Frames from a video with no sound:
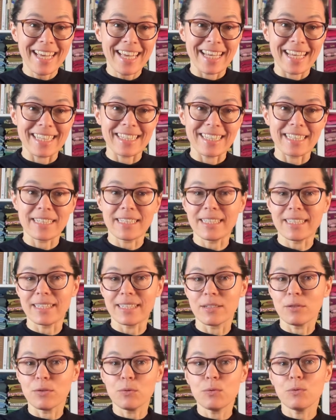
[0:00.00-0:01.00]
and
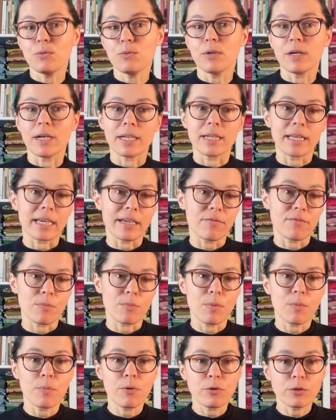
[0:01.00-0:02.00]
thinking, oh, I like the
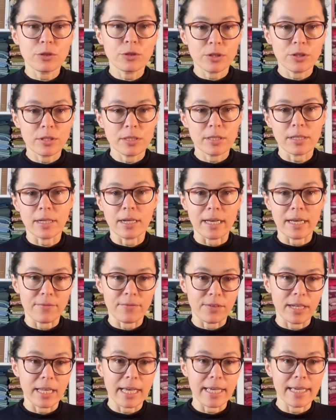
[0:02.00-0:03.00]
proportions, I like
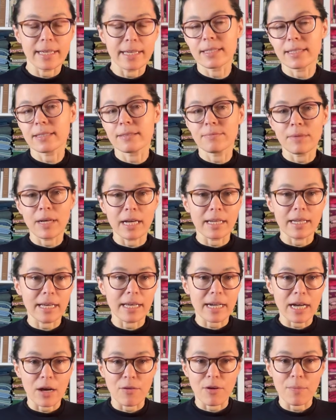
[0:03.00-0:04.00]
the layers, I
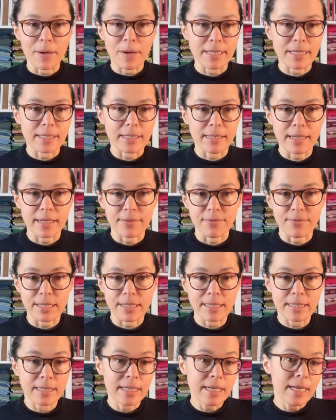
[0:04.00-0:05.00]
like how I pattern cut
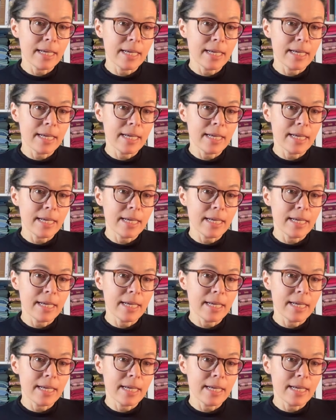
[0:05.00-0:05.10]
that,